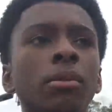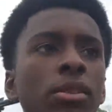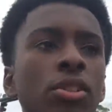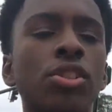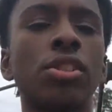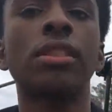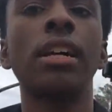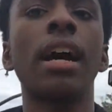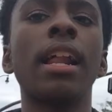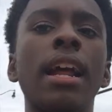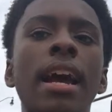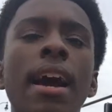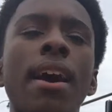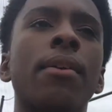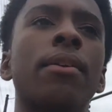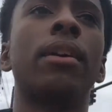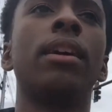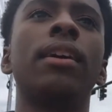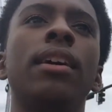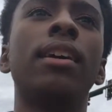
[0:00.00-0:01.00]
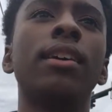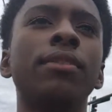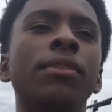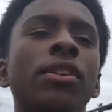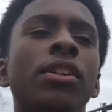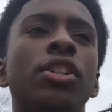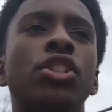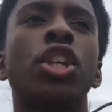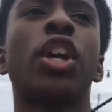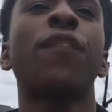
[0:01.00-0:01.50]
so we just got out of
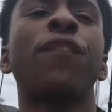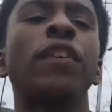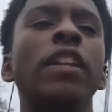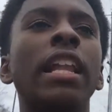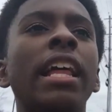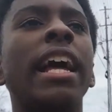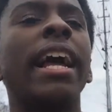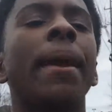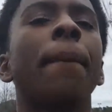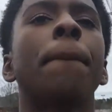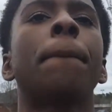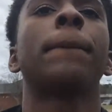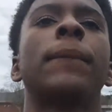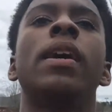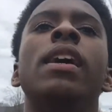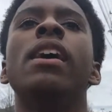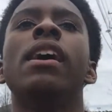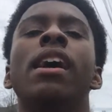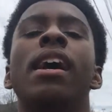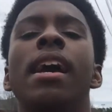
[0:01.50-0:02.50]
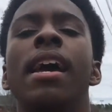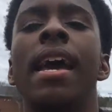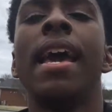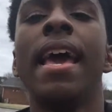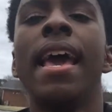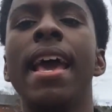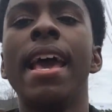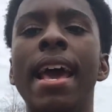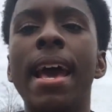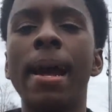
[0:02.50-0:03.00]
Chick-fil-A
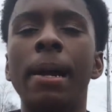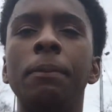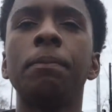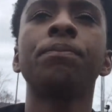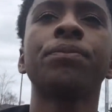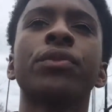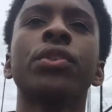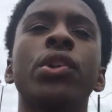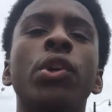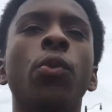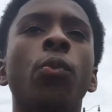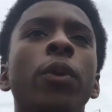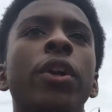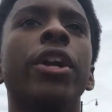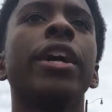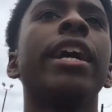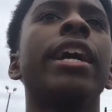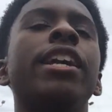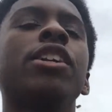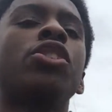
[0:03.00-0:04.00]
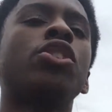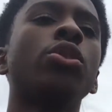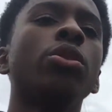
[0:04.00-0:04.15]
and we are headed